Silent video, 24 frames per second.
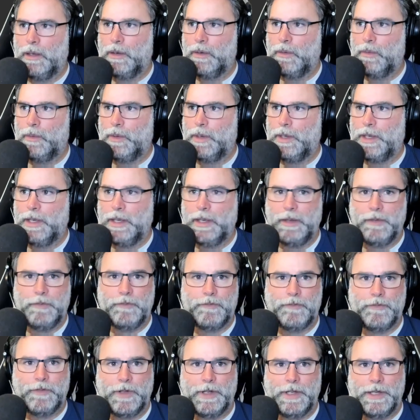I
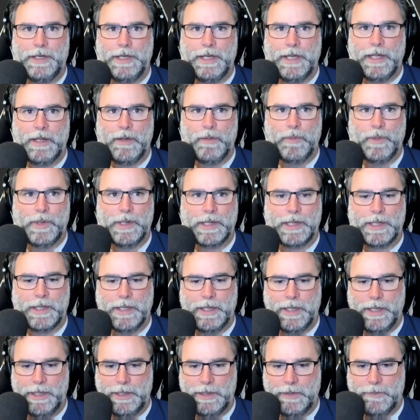find out what
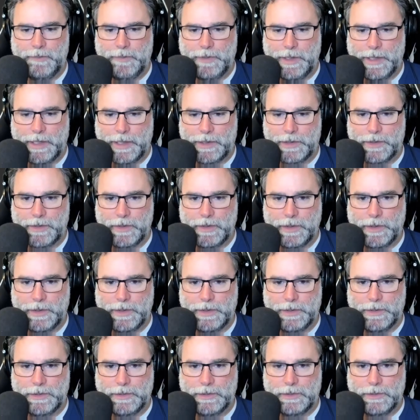kind of an actor
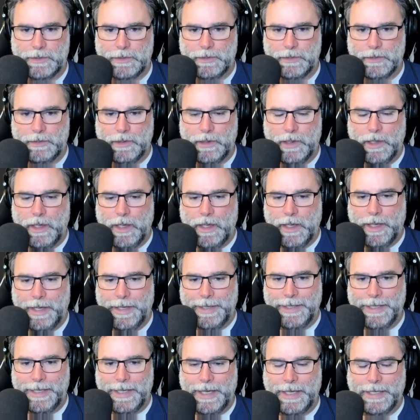
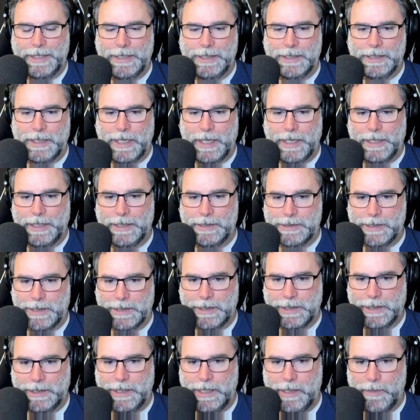it is? I guess I
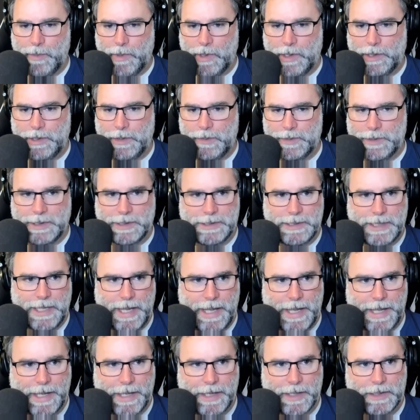can keep on using
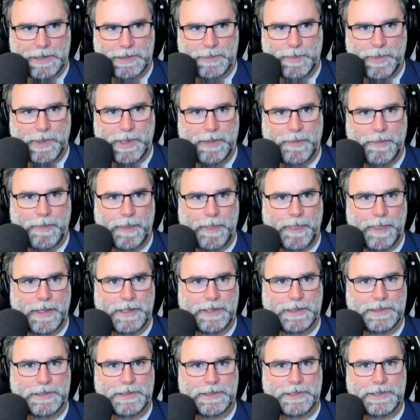tags, but that
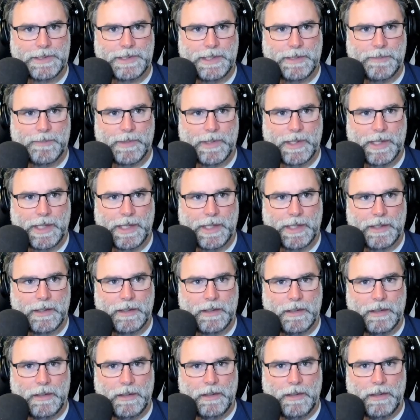doesn't seem like
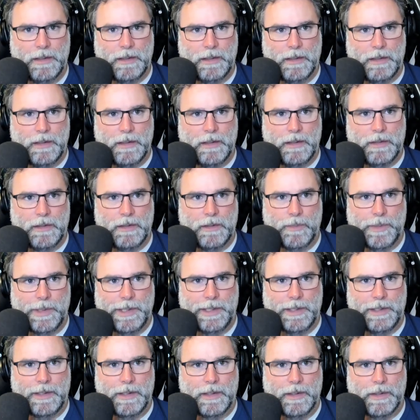the way
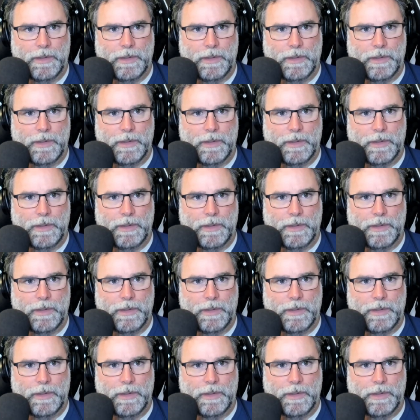to go.